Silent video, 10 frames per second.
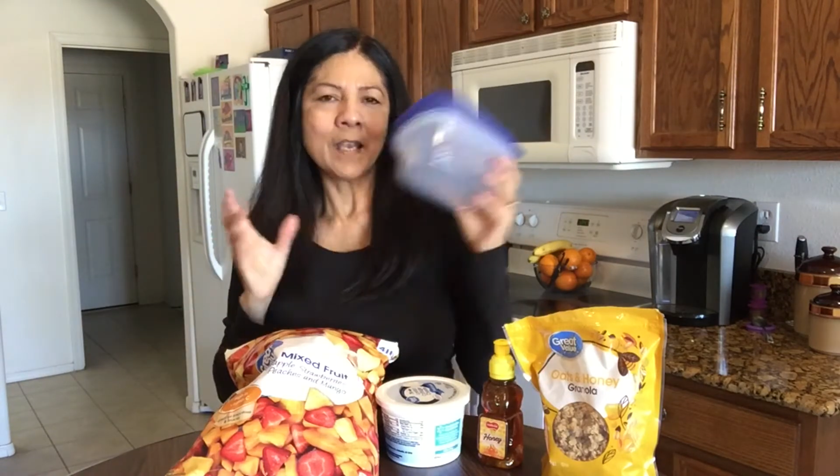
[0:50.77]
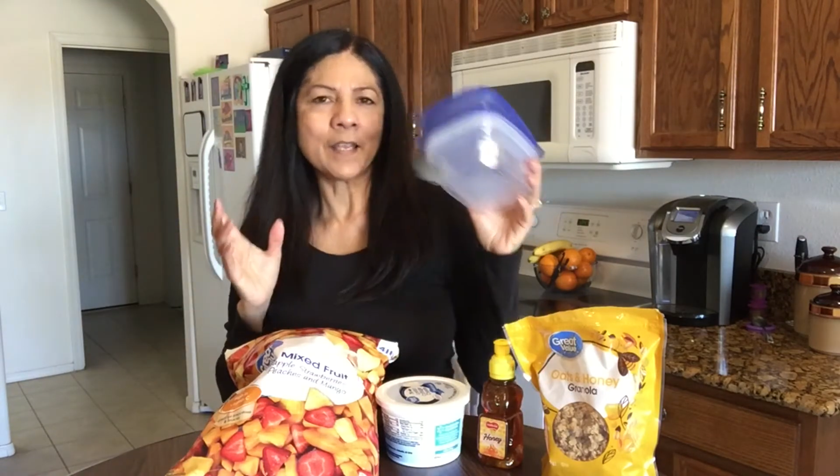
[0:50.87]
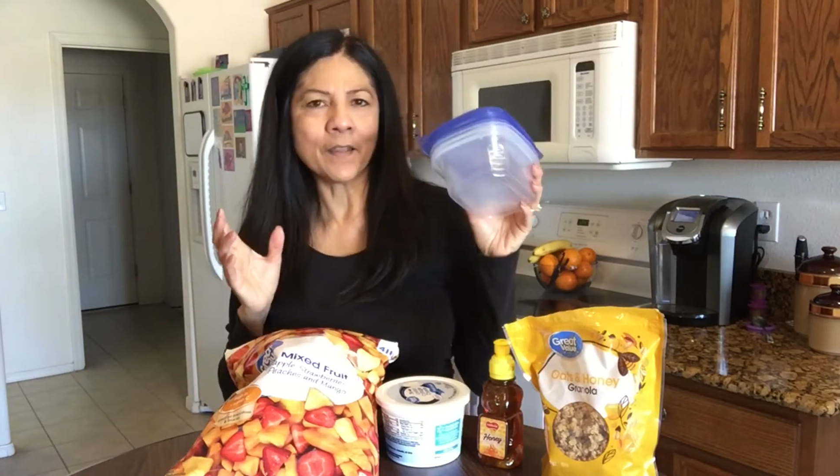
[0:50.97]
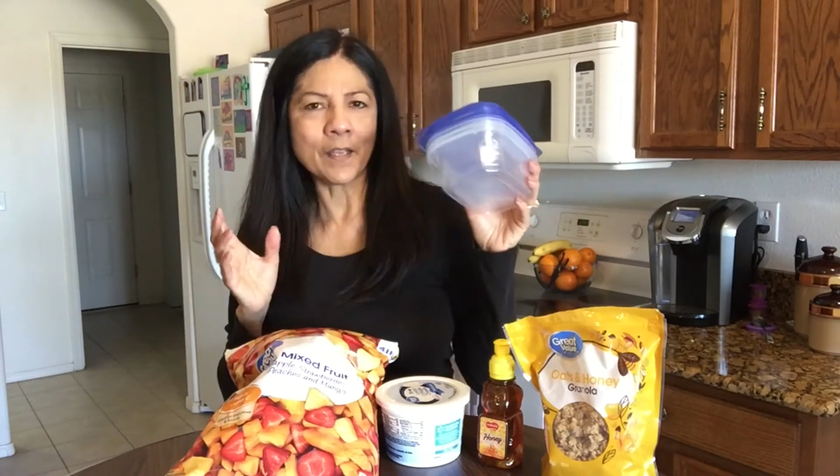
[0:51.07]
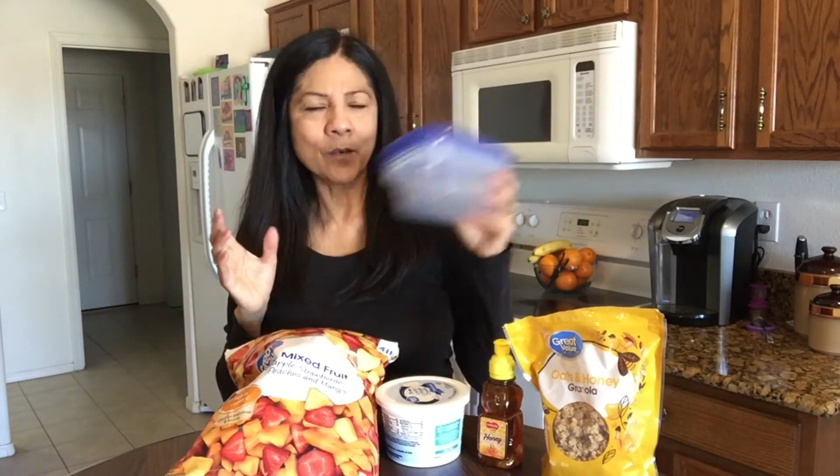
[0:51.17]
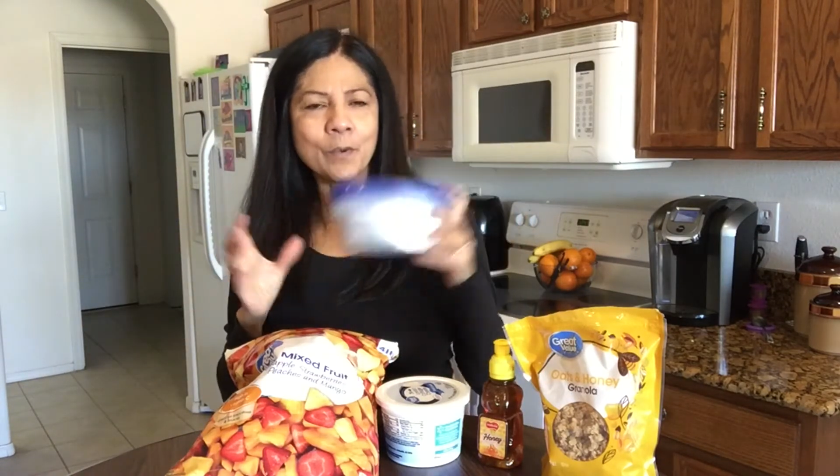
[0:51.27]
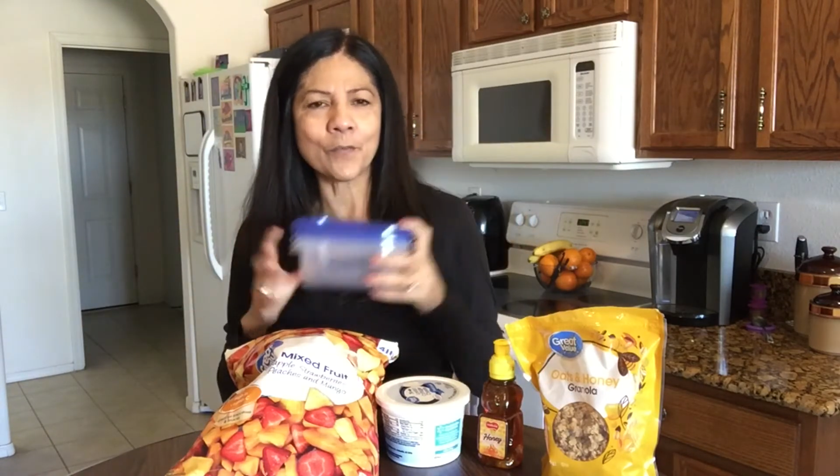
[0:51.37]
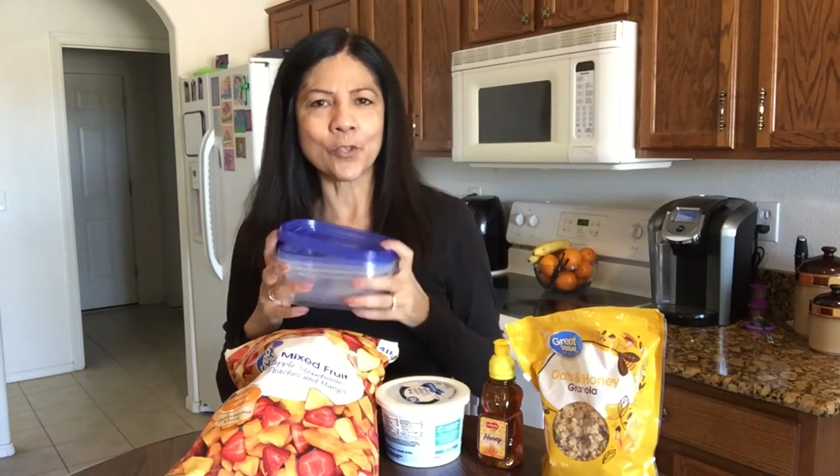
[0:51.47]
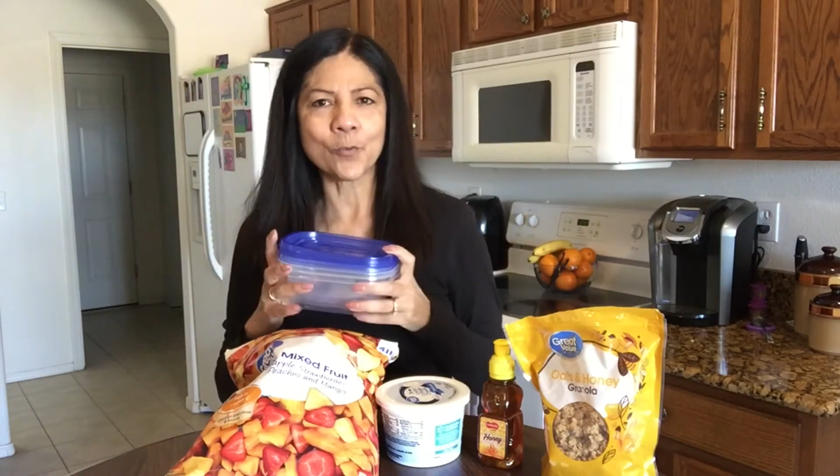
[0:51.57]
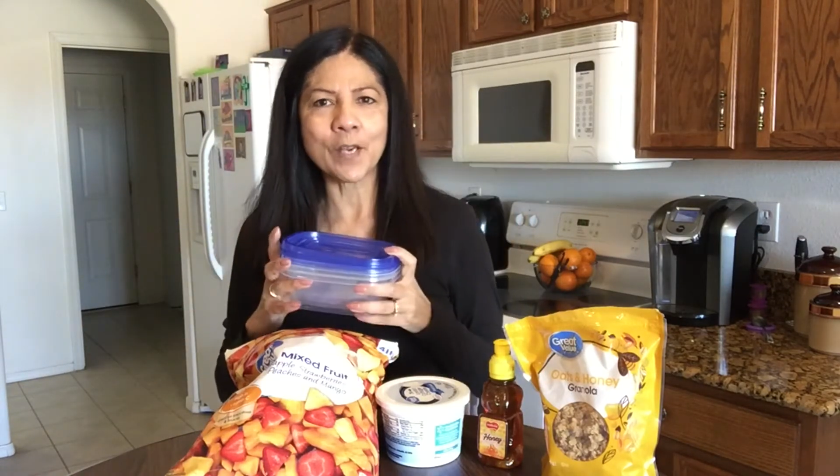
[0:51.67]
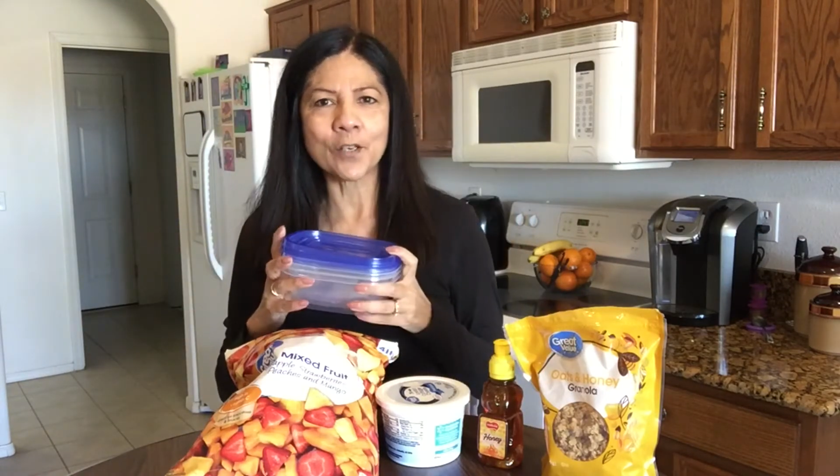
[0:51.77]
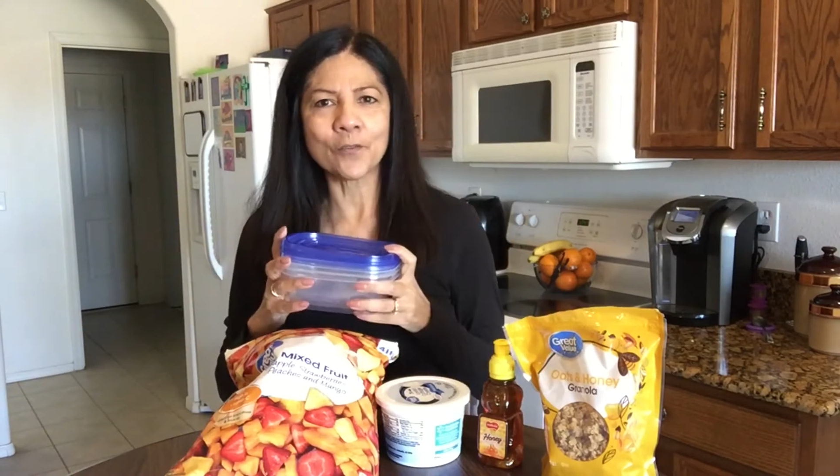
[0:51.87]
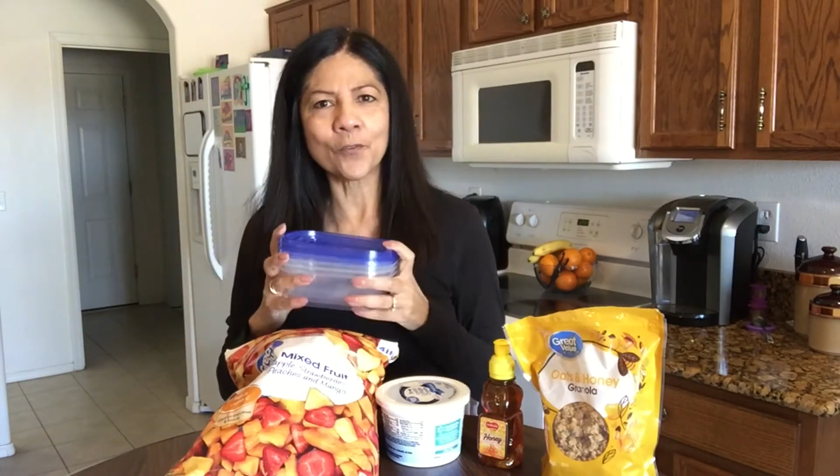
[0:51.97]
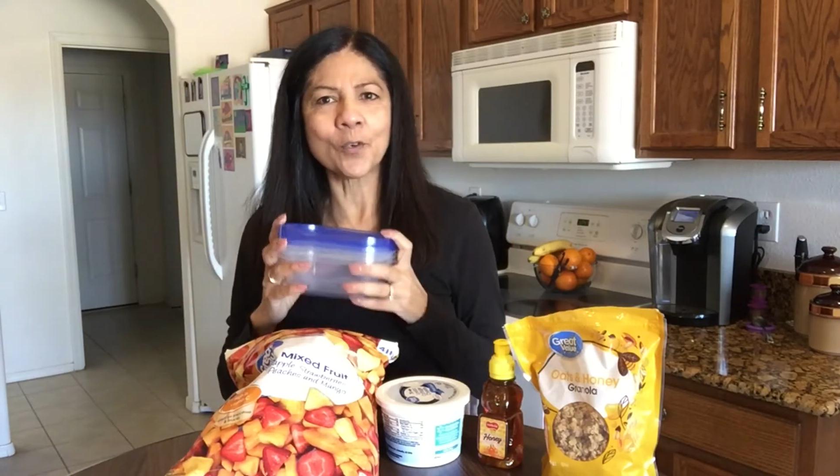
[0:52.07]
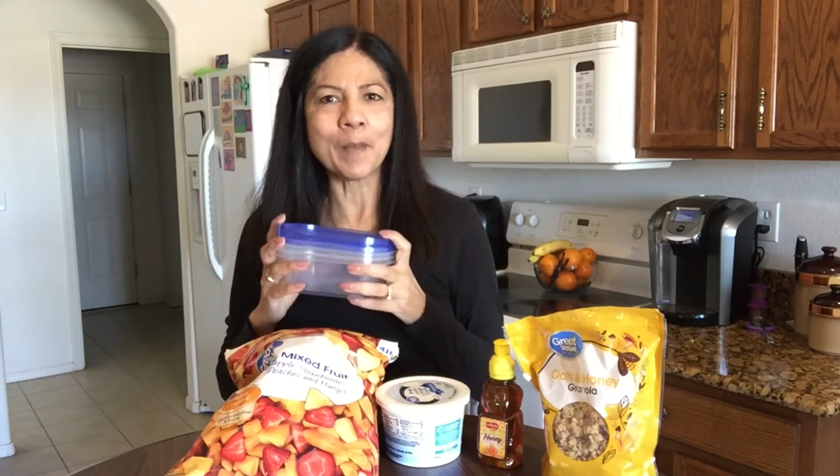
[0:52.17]
in the refrigerator
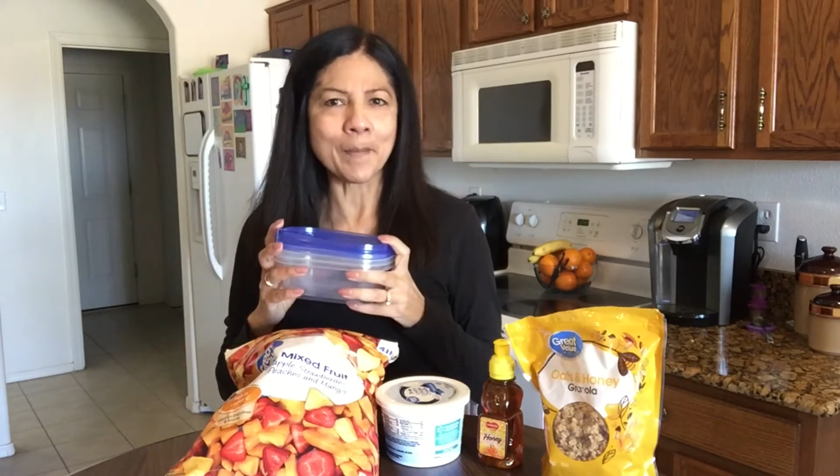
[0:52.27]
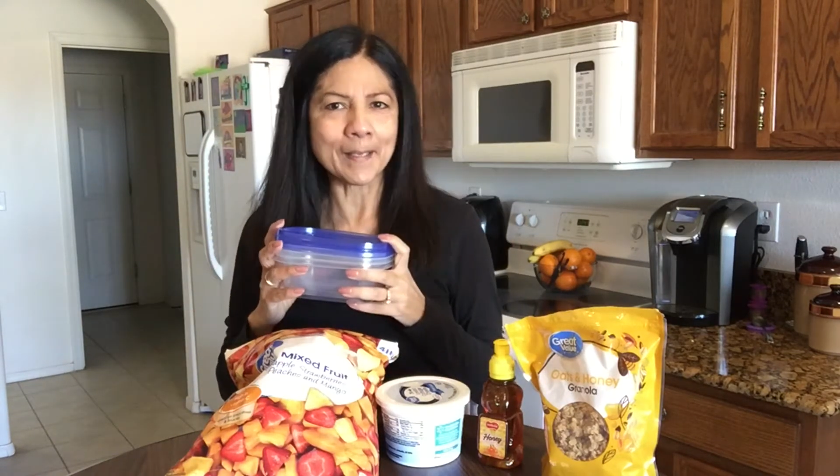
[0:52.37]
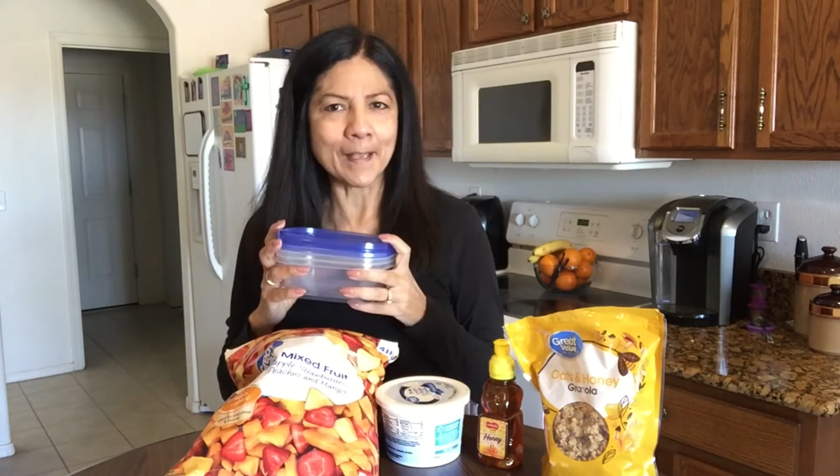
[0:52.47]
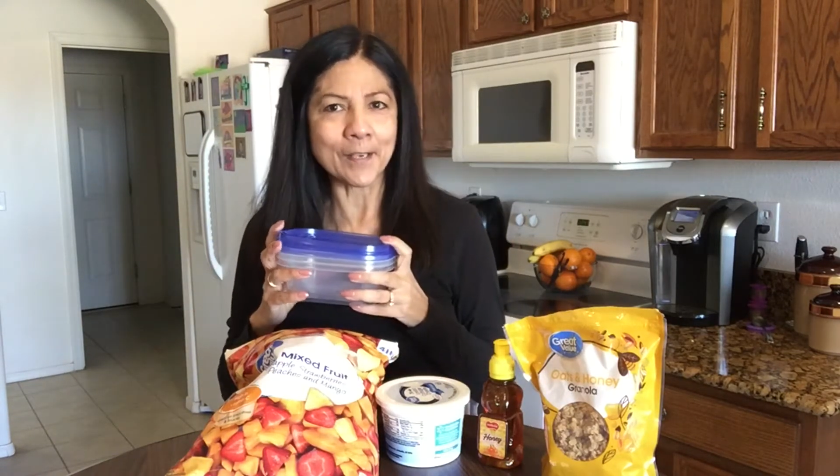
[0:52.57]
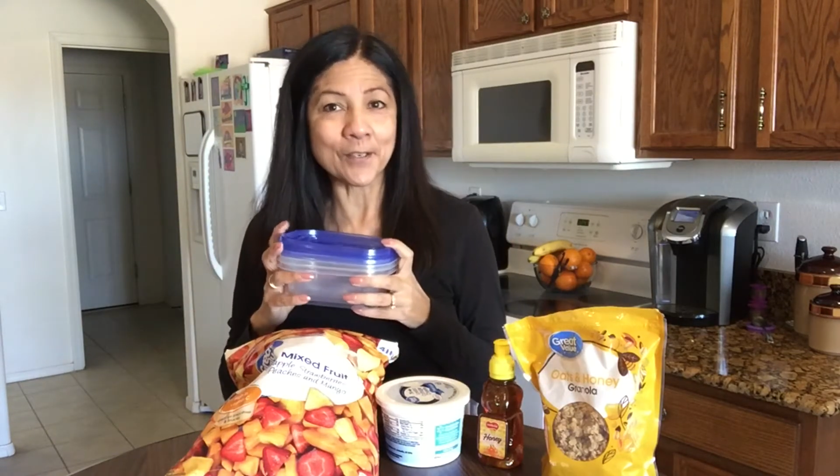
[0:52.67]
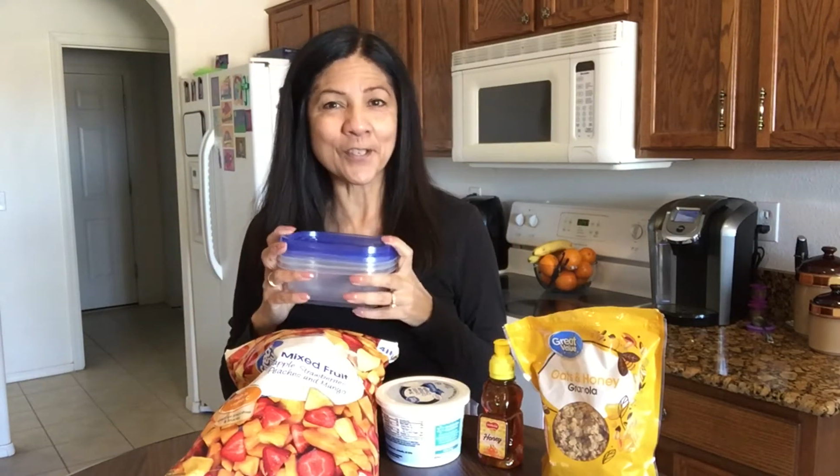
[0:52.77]
for maybe later.